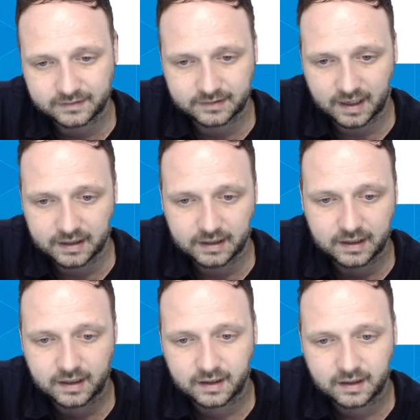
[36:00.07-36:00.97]

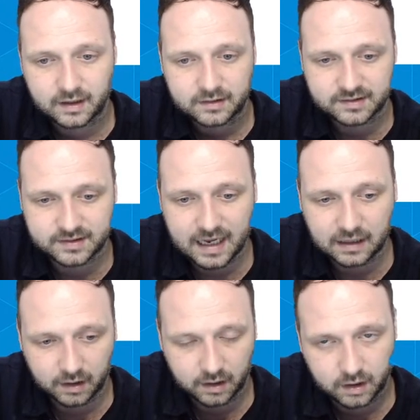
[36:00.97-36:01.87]
Dijk,
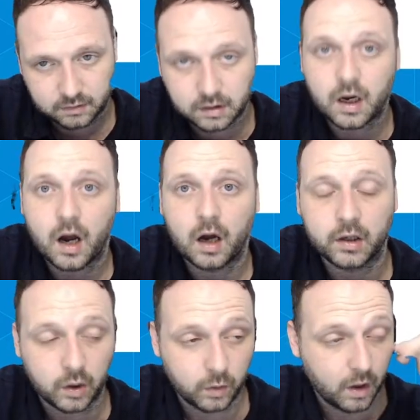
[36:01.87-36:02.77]
Salah,
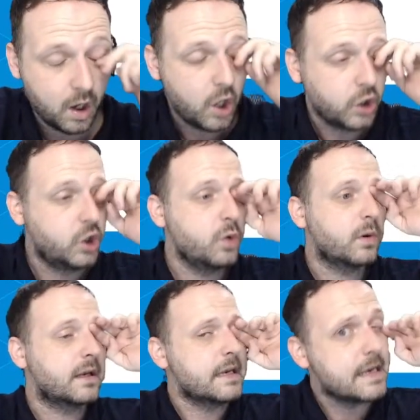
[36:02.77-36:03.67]
Lukaku. You
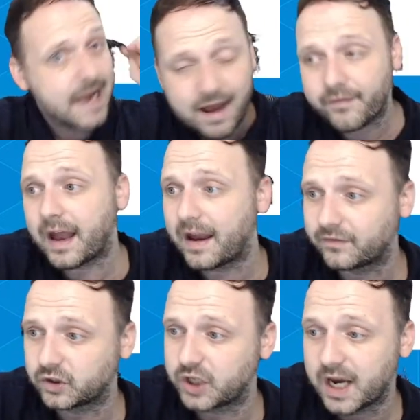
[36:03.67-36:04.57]
would never have
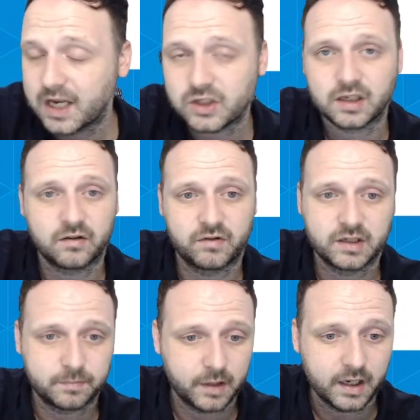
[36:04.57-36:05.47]
to change any of these
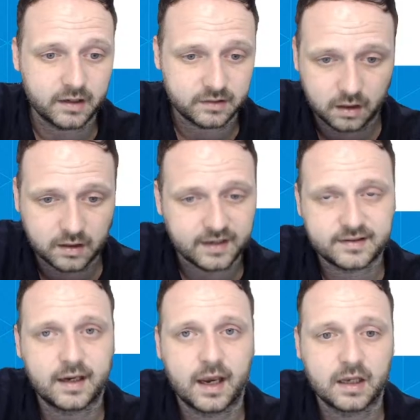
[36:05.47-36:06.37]
players unless they
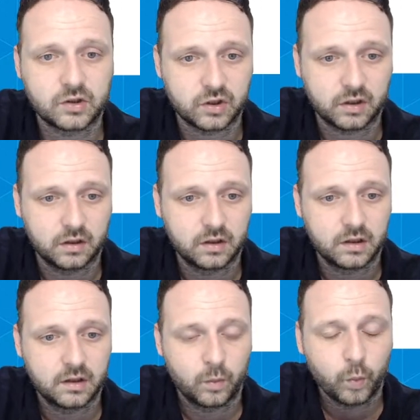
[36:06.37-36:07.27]
get injured.
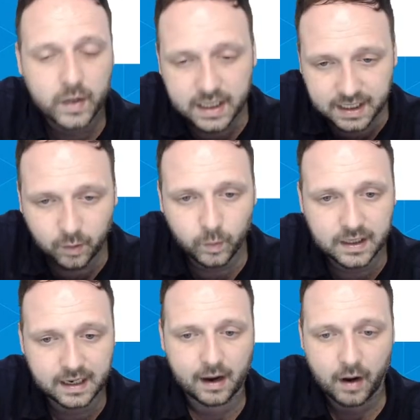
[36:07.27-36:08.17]
Week in,
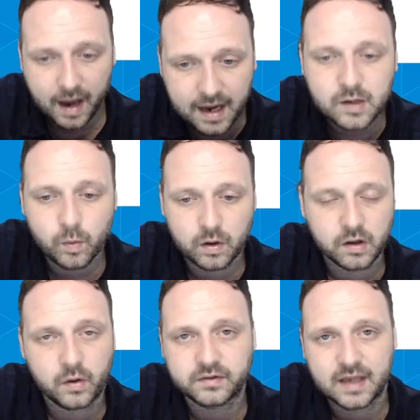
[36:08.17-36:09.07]
week out, any one of
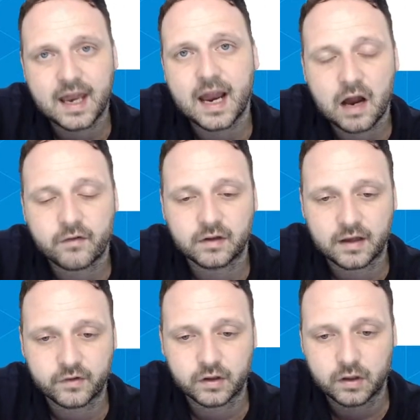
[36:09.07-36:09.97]
those 8 out of
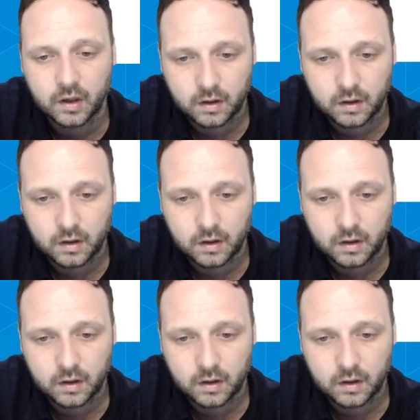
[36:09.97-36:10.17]
11